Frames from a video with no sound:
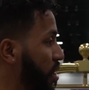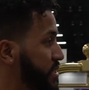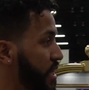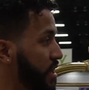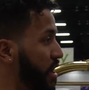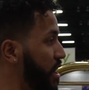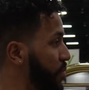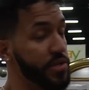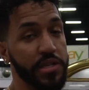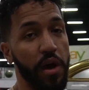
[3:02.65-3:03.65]
all setting up.
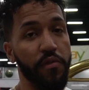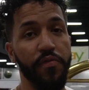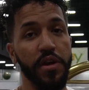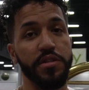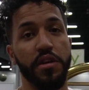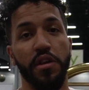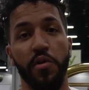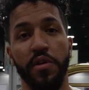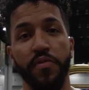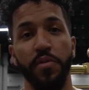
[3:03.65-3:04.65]
We still haven't finished
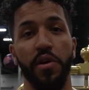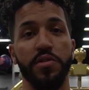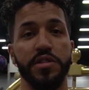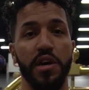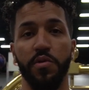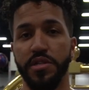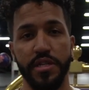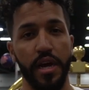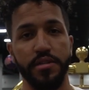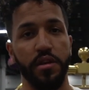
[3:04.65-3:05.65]
unloading from the hotel. We
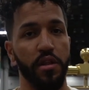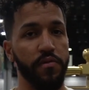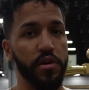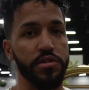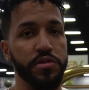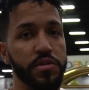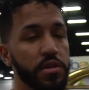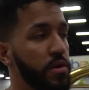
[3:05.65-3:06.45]
stashed all of our shoes in the